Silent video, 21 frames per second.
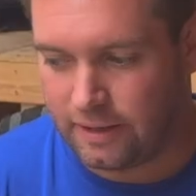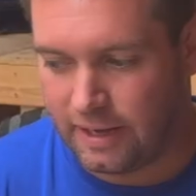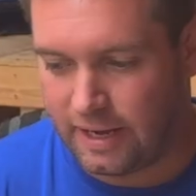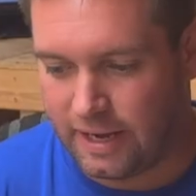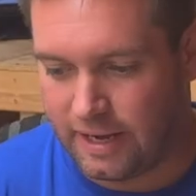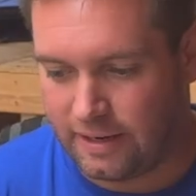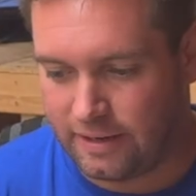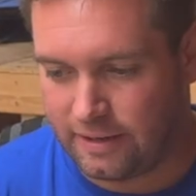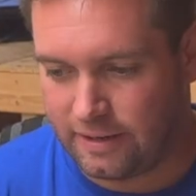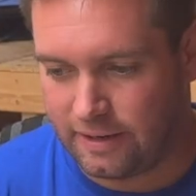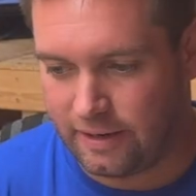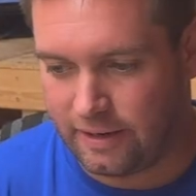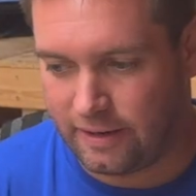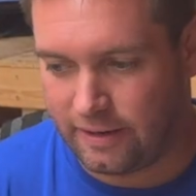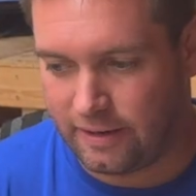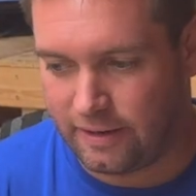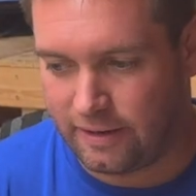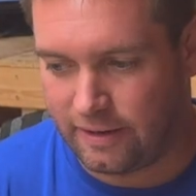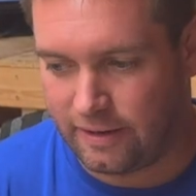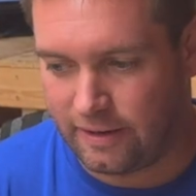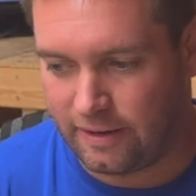And uh,
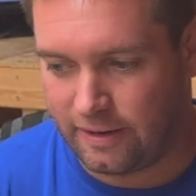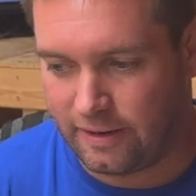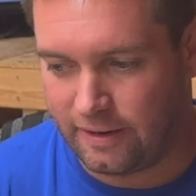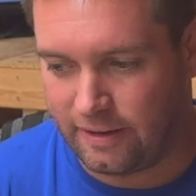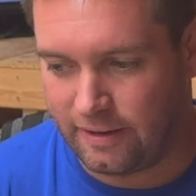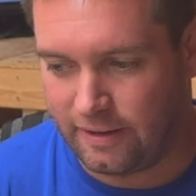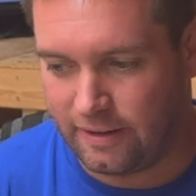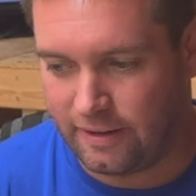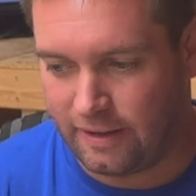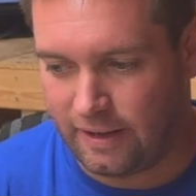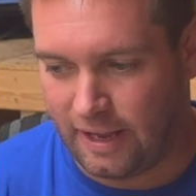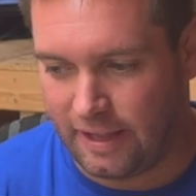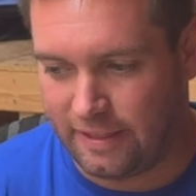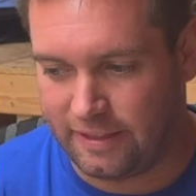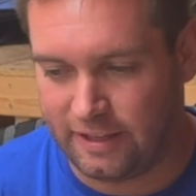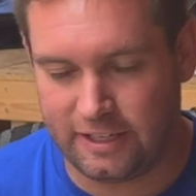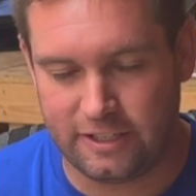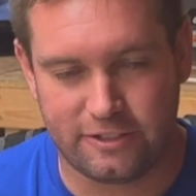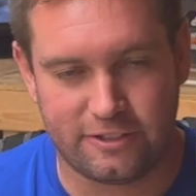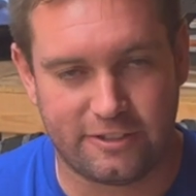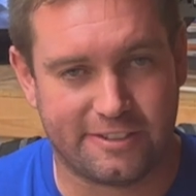I
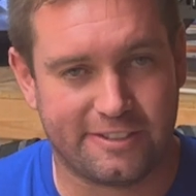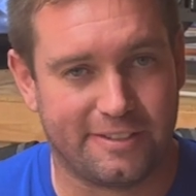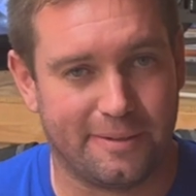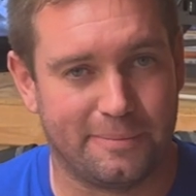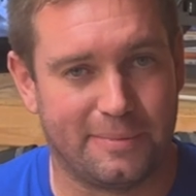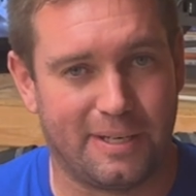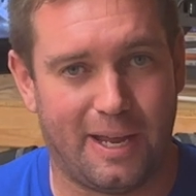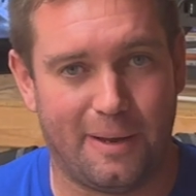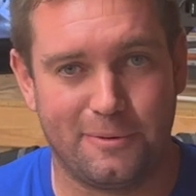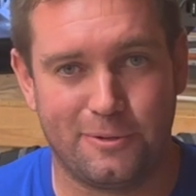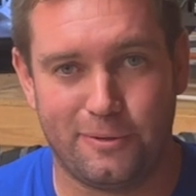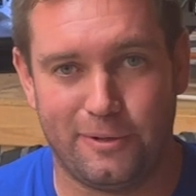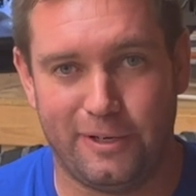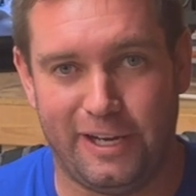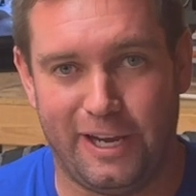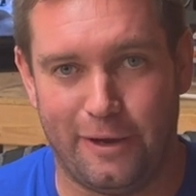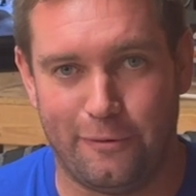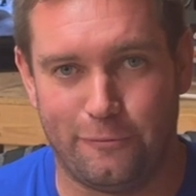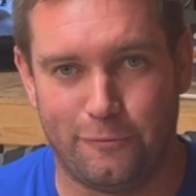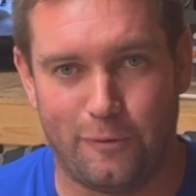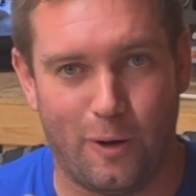think just sometimes when you
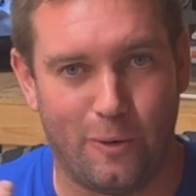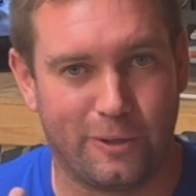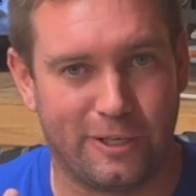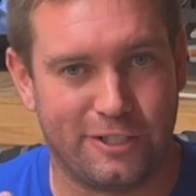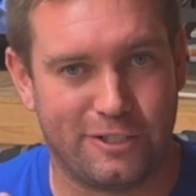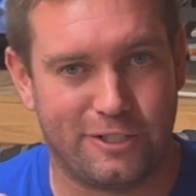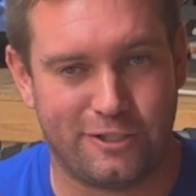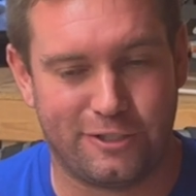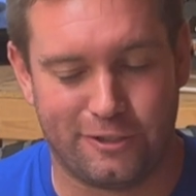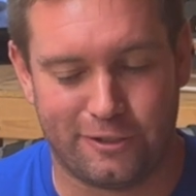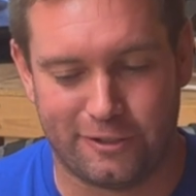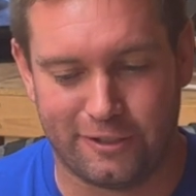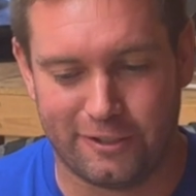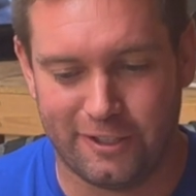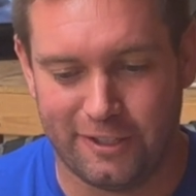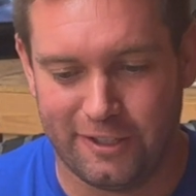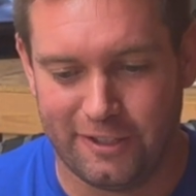get focused, you're